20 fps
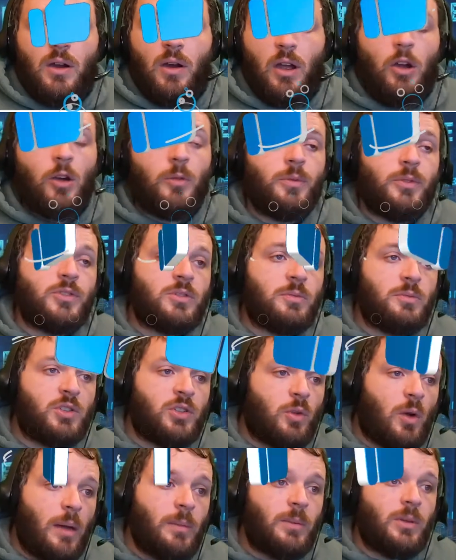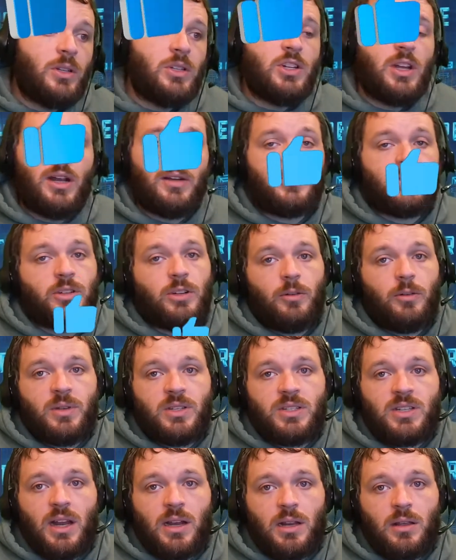I hope you'll subscribe to the channel so you don't
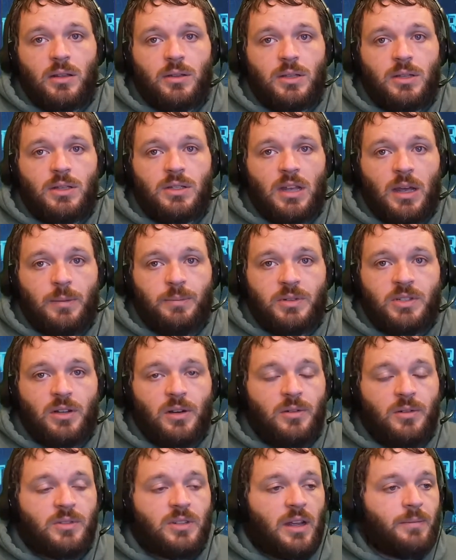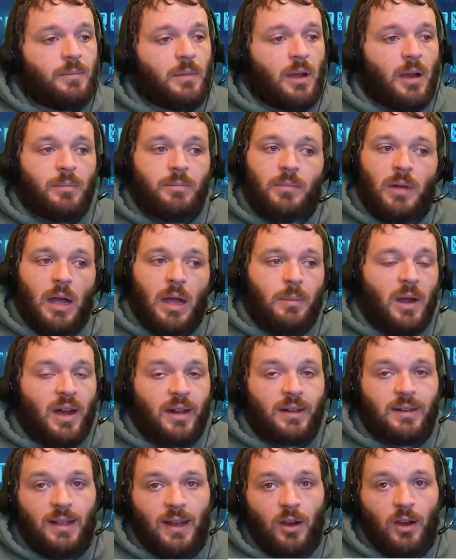miss any of these episodes. I'm, I'm, I'm on a
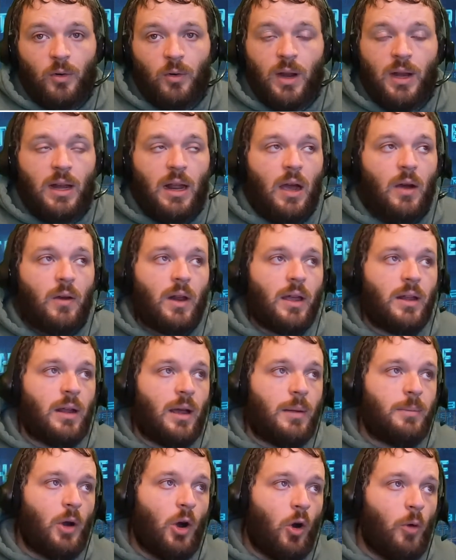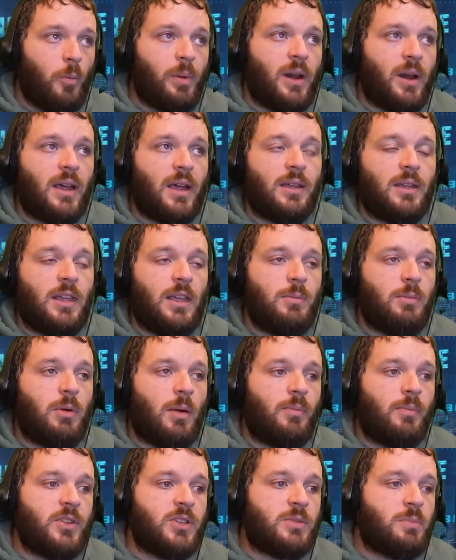tear right now, and I, I'm hoping I can keep
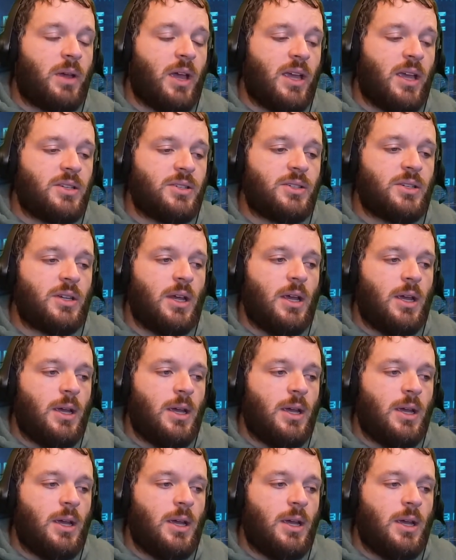up this pace.